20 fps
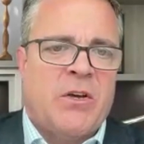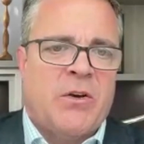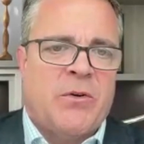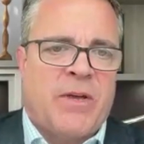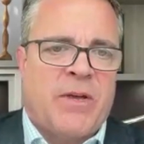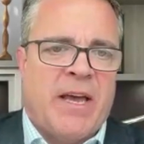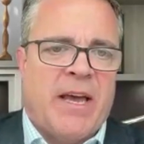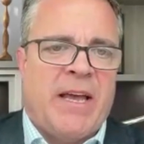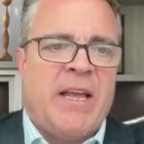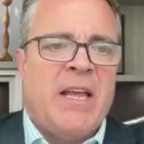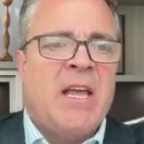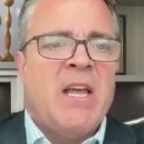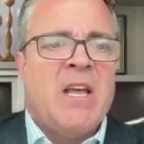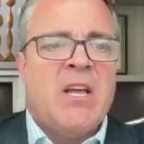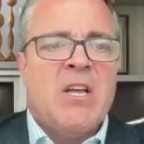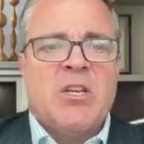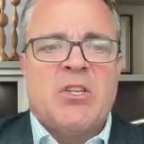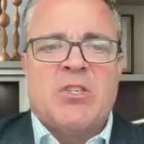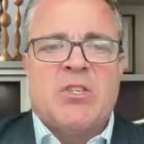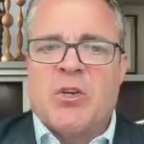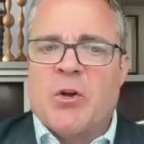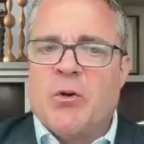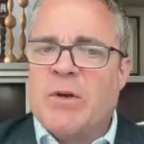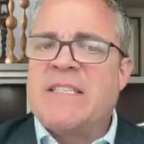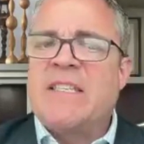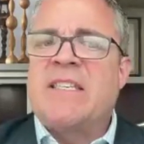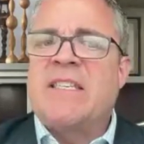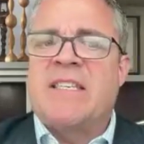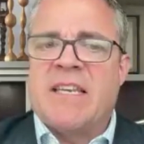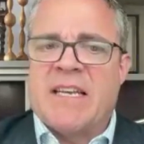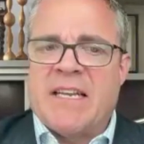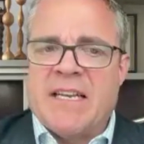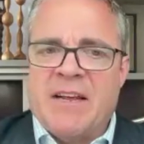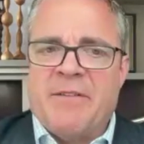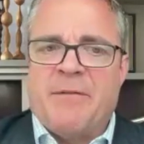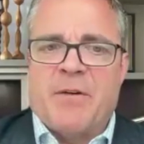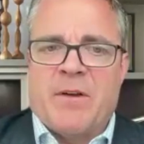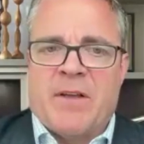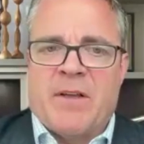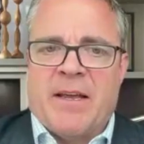Okay. Yeah. So it's
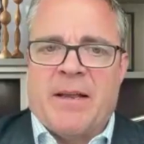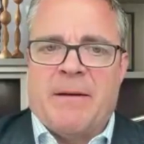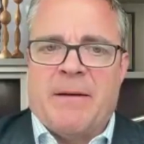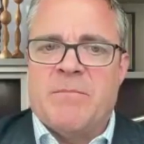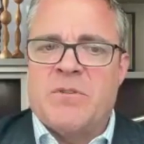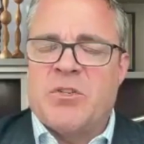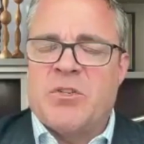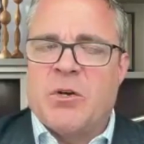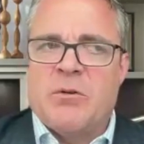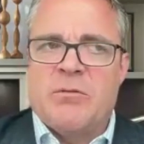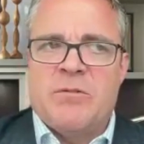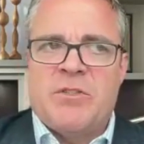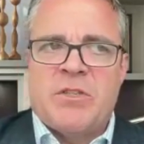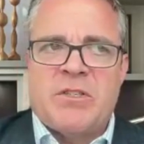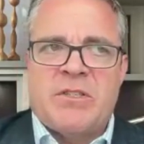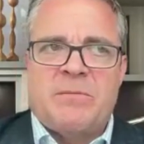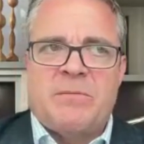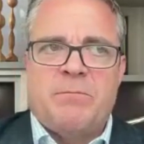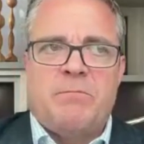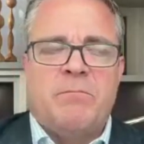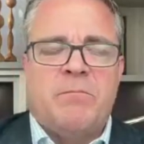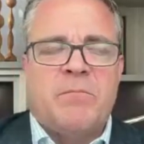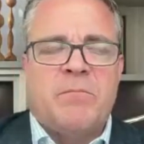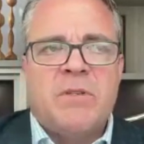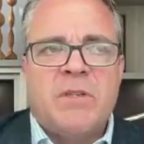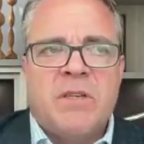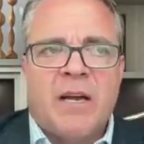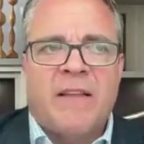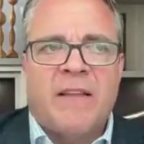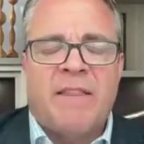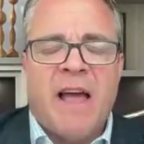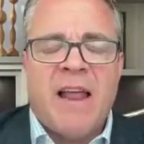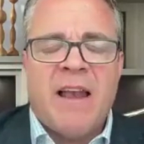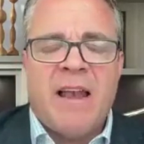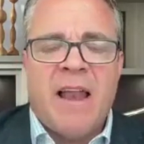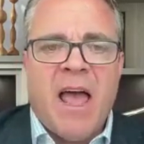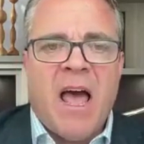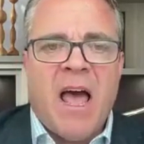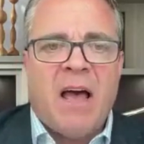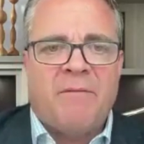significant. So just cut that
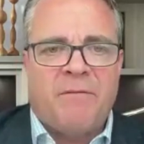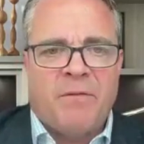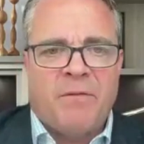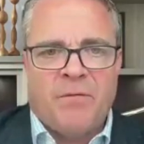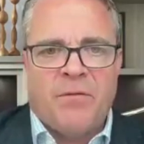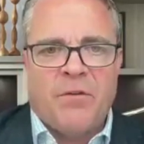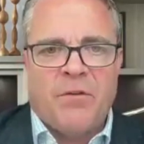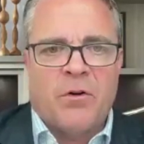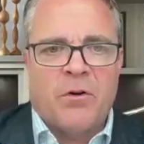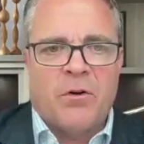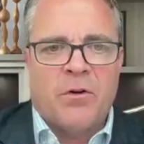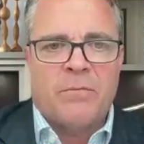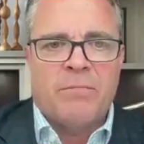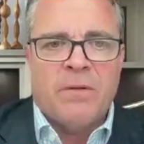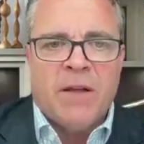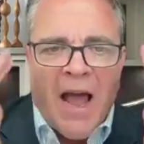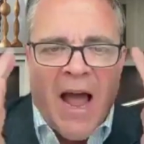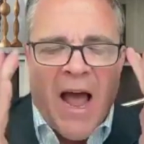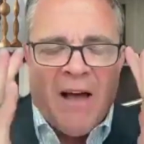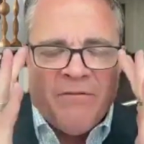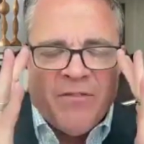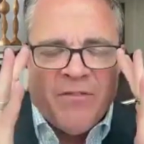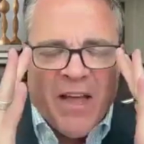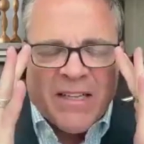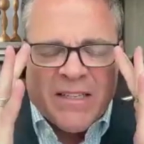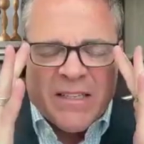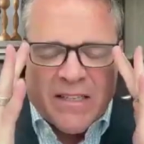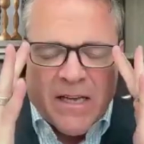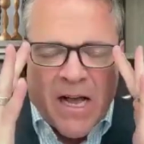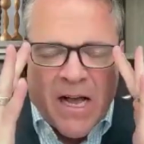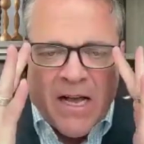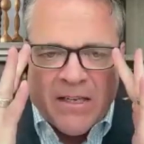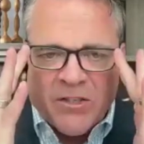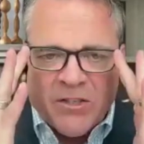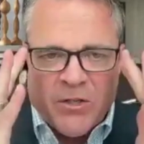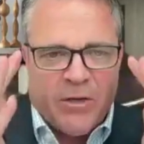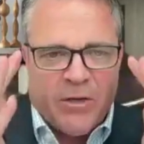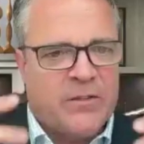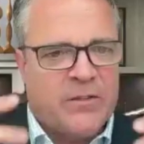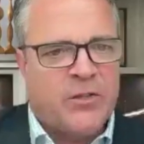in half. If you're half that size,
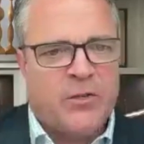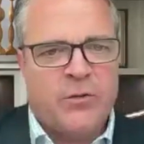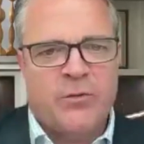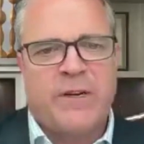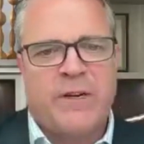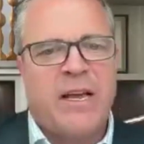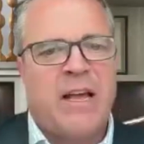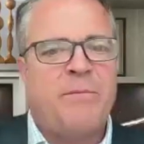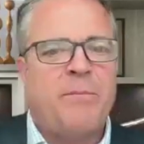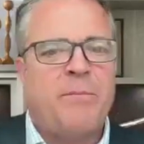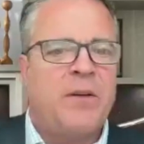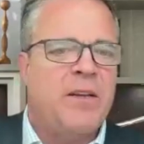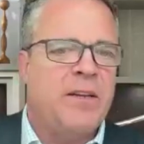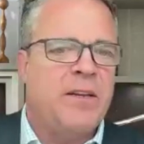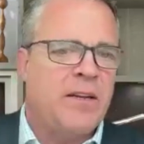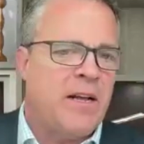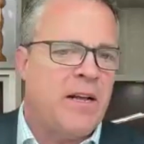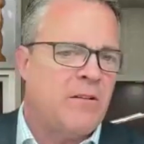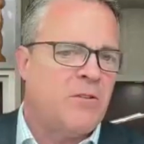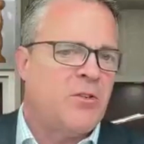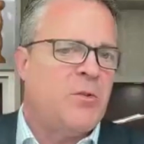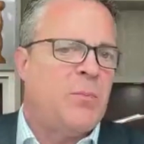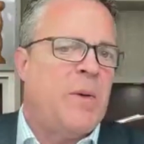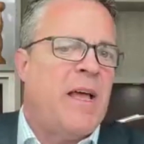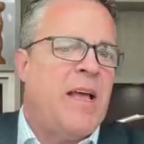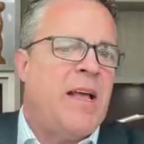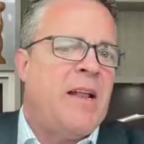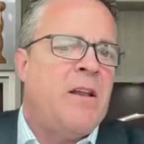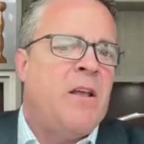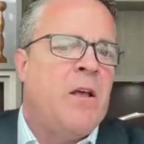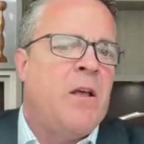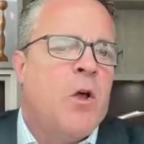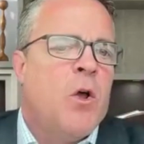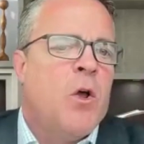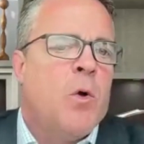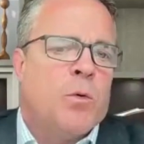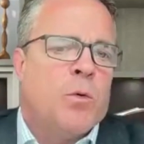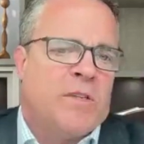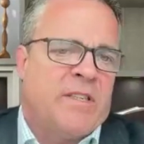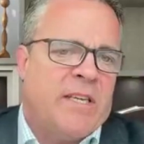a $2.5 million spend,
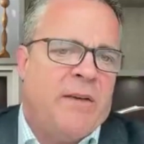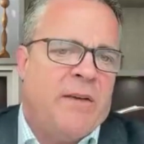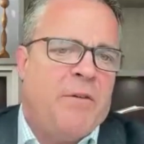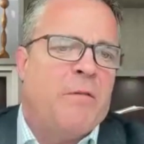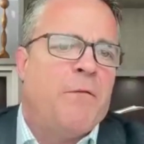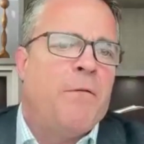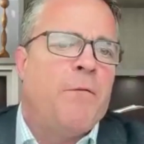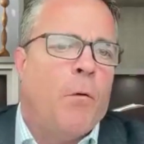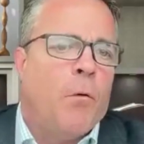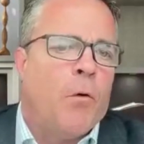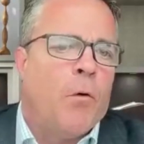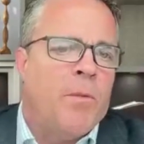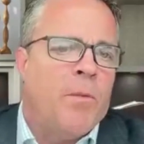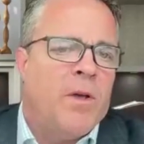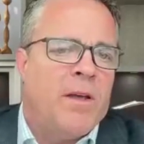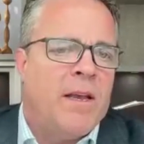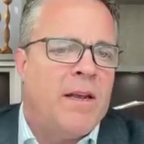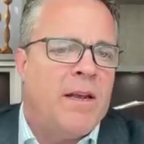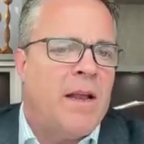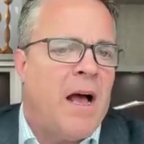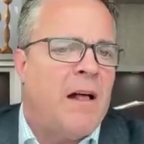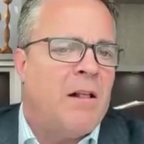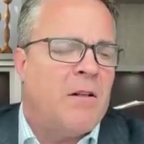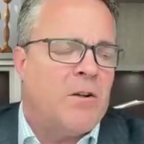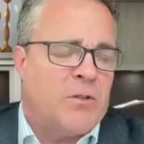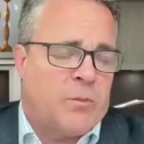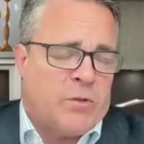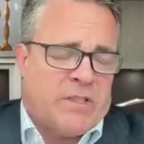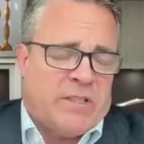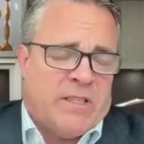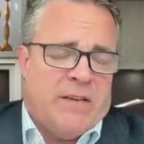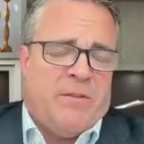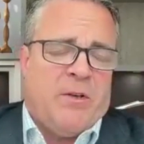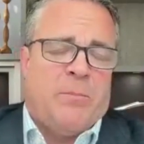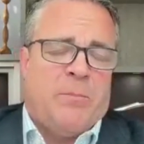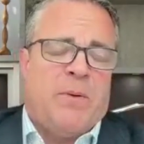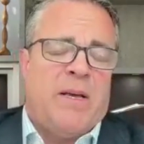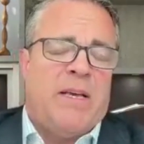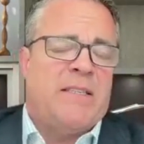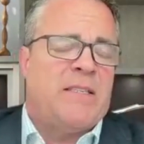we'll save you $4 million. We'll save
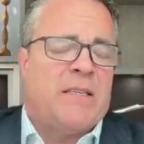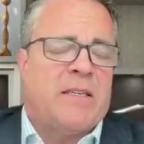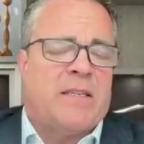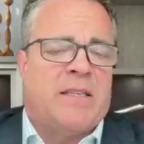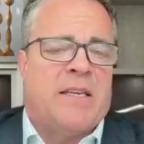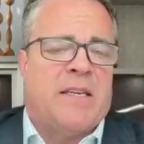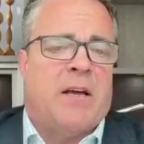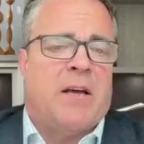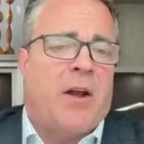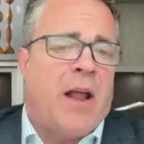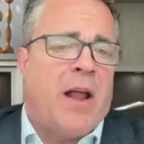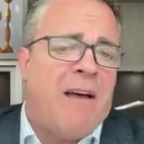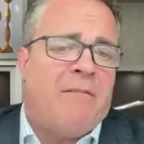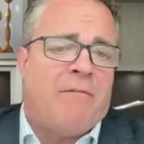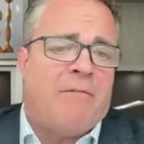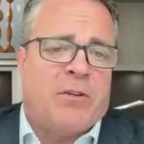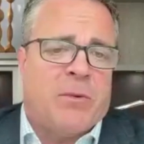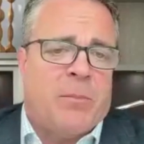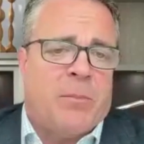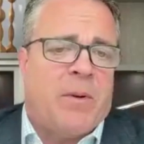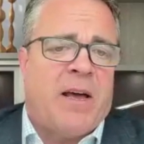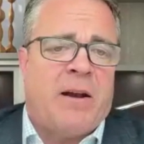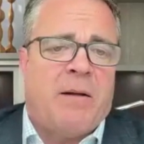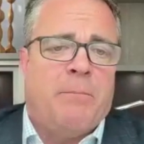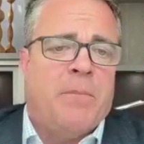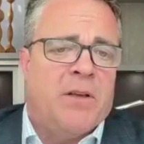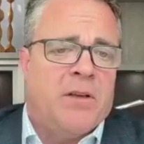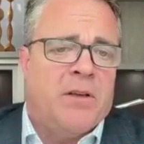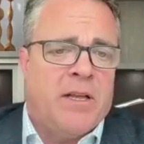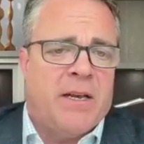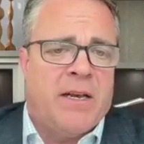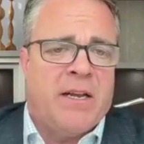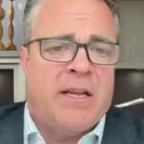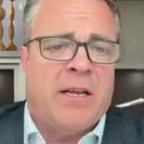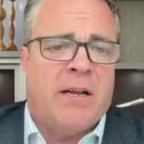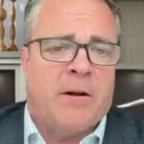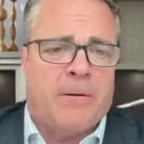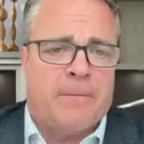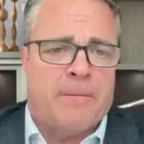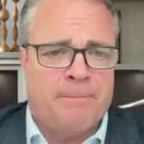you basically on average about $1 million a
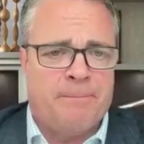year.